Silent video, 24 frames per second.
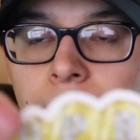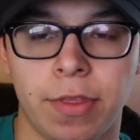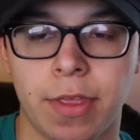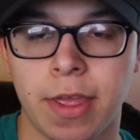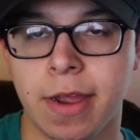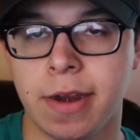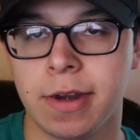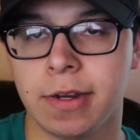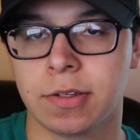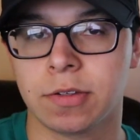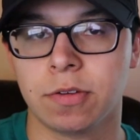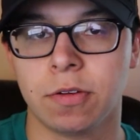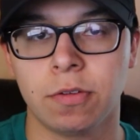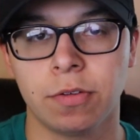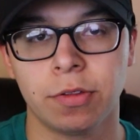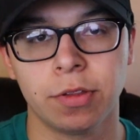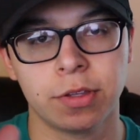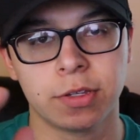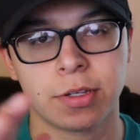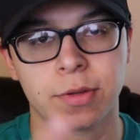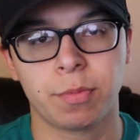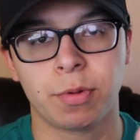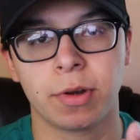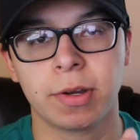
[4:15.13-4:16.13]
That is all
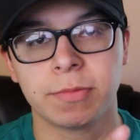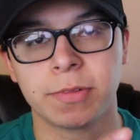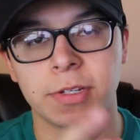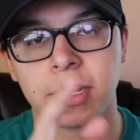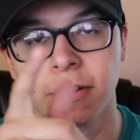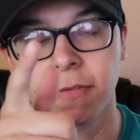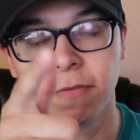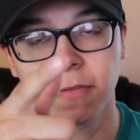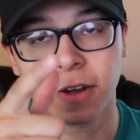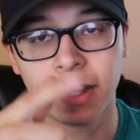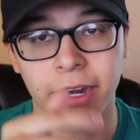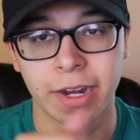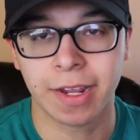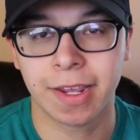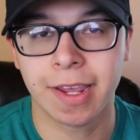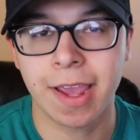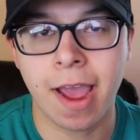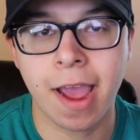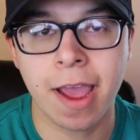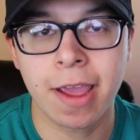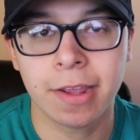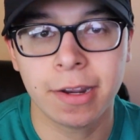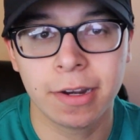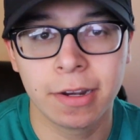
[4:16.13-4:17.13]
the Supreme stuff that I
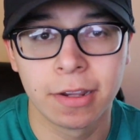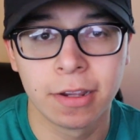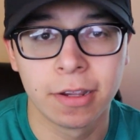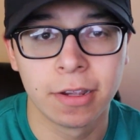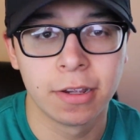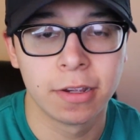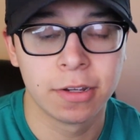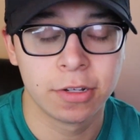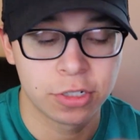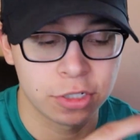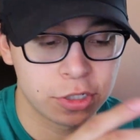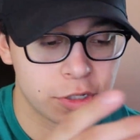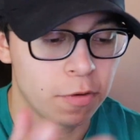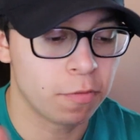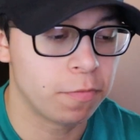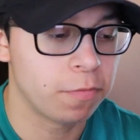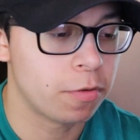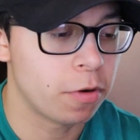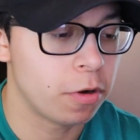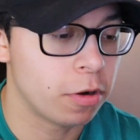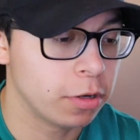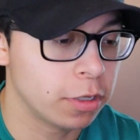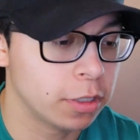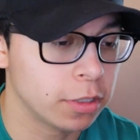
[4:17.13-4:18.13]
got so
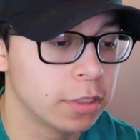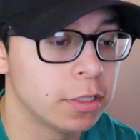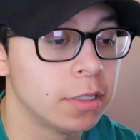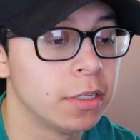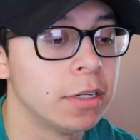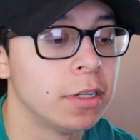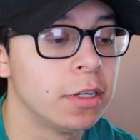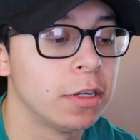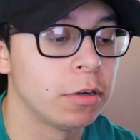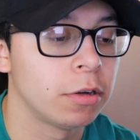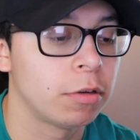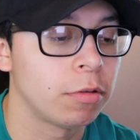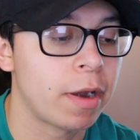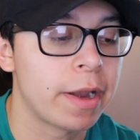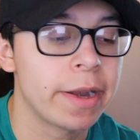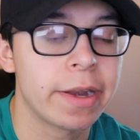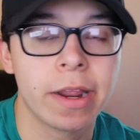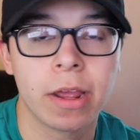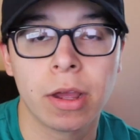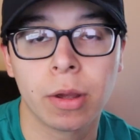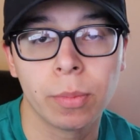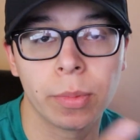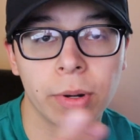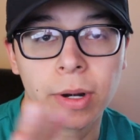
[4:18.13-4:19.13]
far right
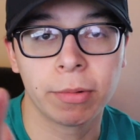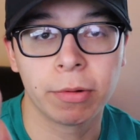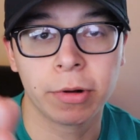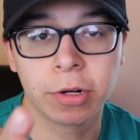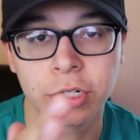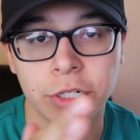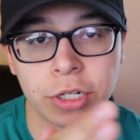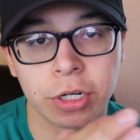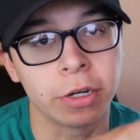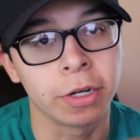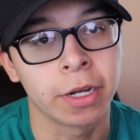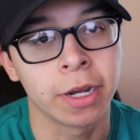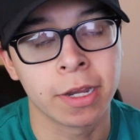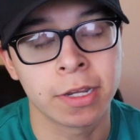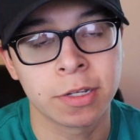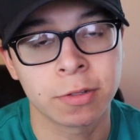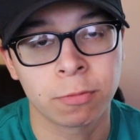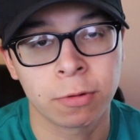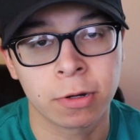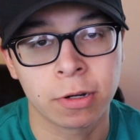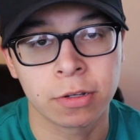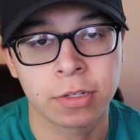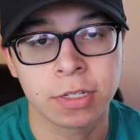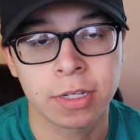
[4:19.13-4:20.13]
now, but I'm going to show you
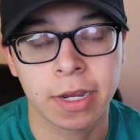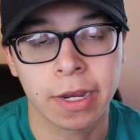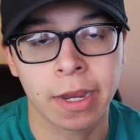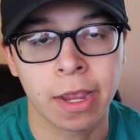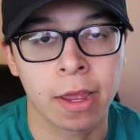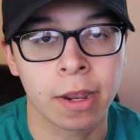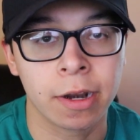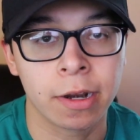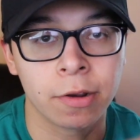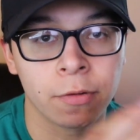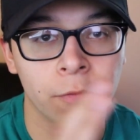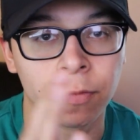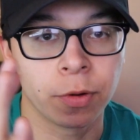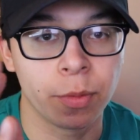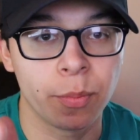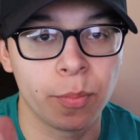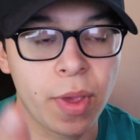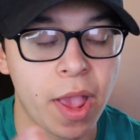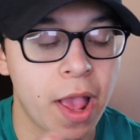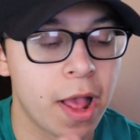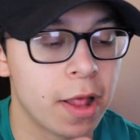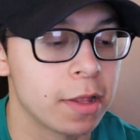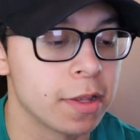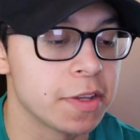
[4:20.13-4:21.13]
guys what else I got over in
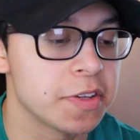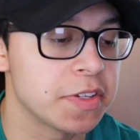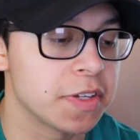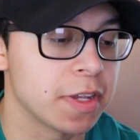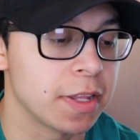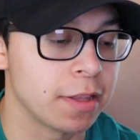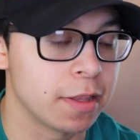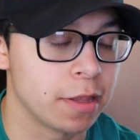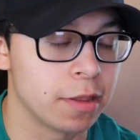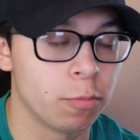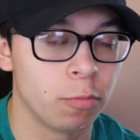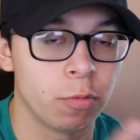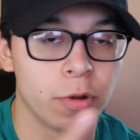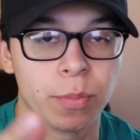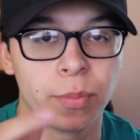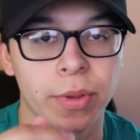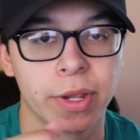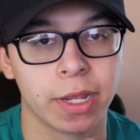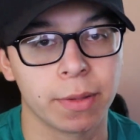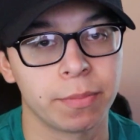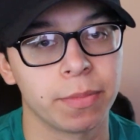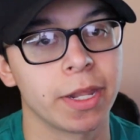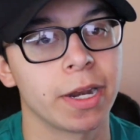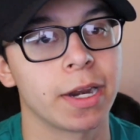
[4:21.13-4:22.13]
Palace, and then the one
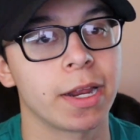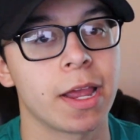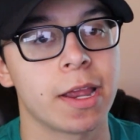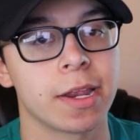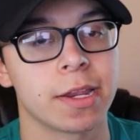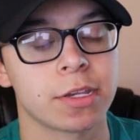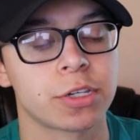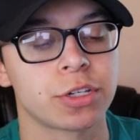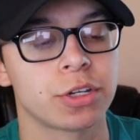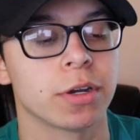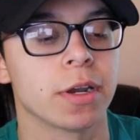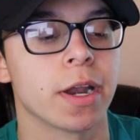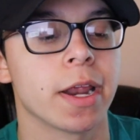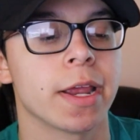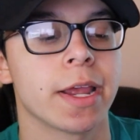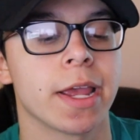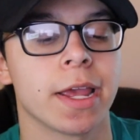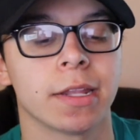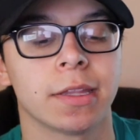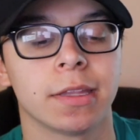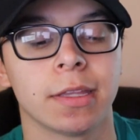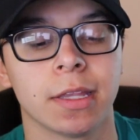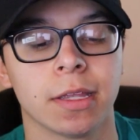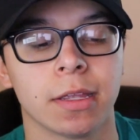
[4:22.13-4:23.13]
pickup that I got yesterday
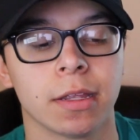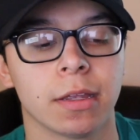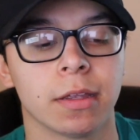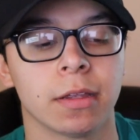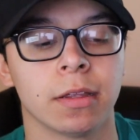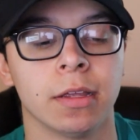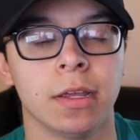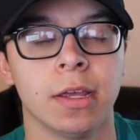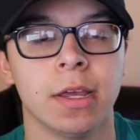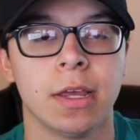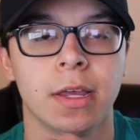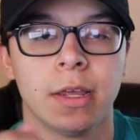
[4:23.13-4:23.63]
at the